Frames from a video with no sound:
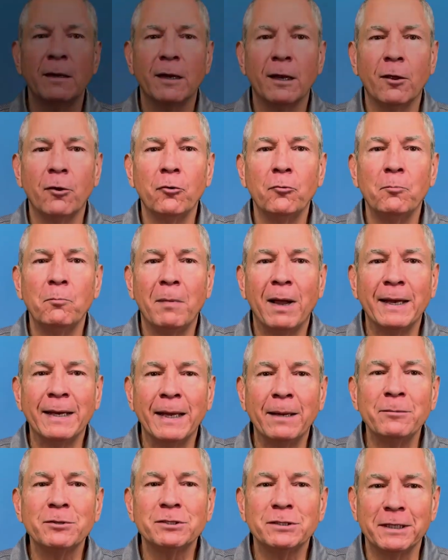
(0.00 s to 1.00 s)
Hello, my
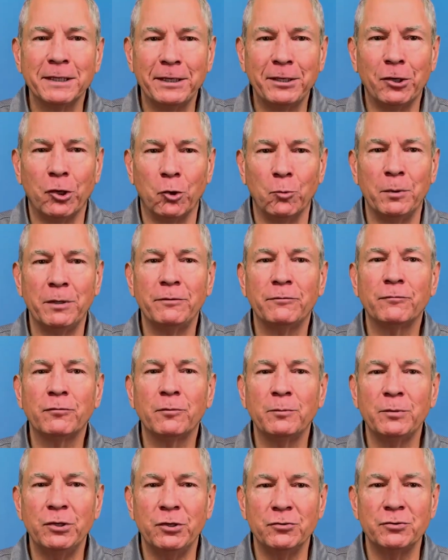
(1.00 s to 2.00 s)
name is Lee Coleman
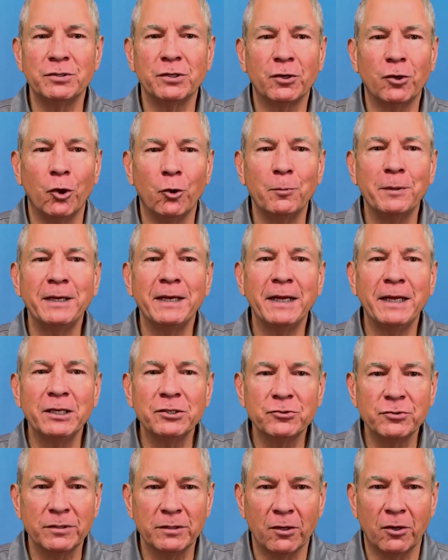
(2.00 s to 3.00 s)
from Hughes and Coleman
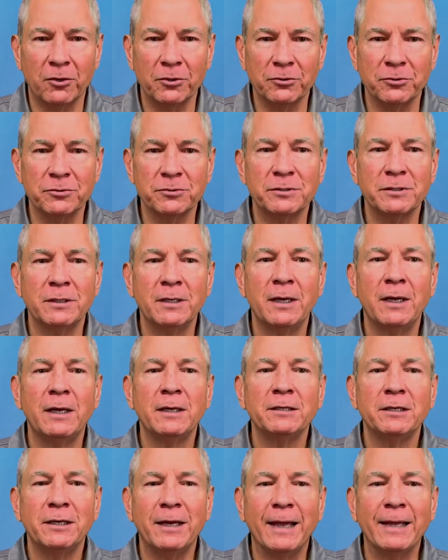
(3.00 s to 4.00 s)
Injury Lawyers.
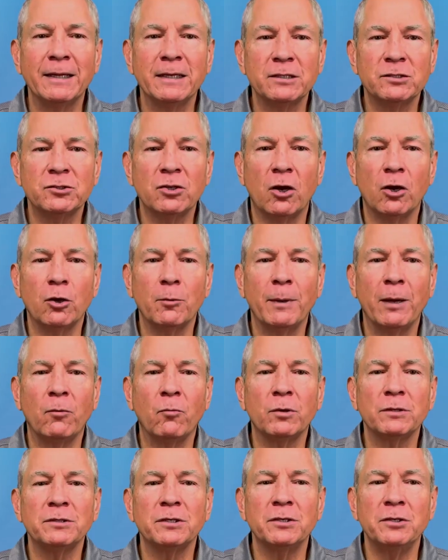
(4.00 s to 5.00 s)
Today let's talk about
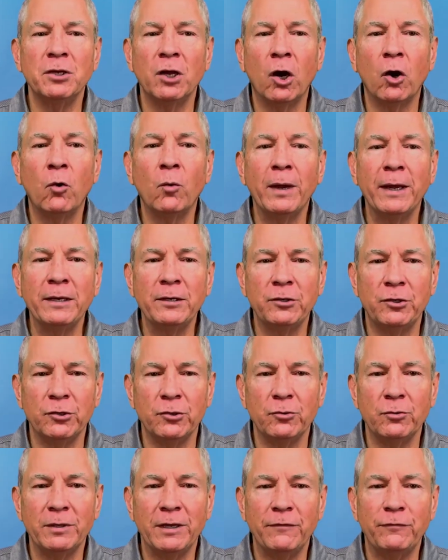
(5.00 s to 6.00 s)
what to know and
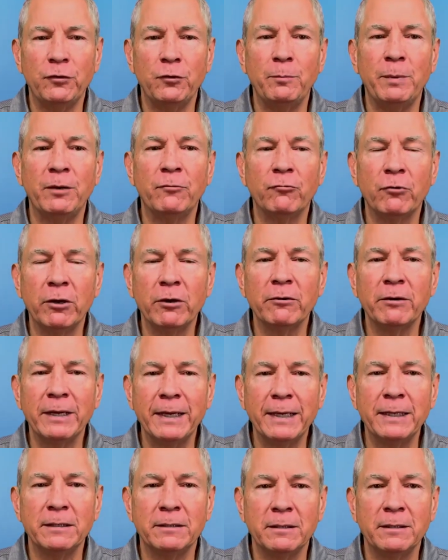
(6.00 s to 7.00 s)
do if you've been
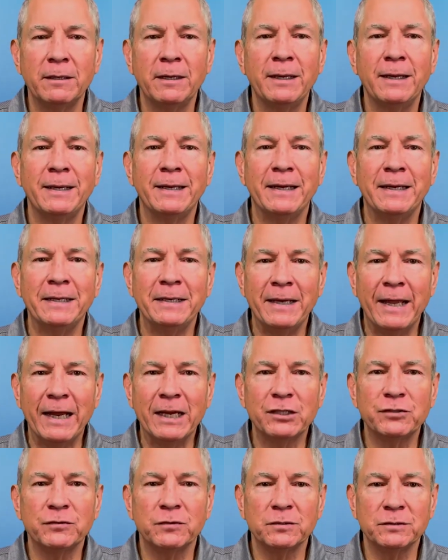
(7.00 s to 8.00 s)
rear-ended in
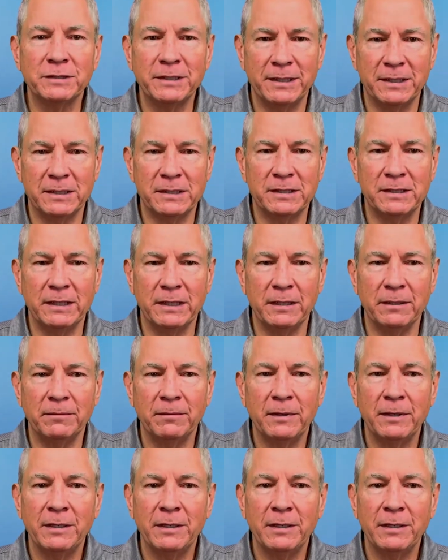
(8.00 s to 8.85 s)
Nashville, Tennessee.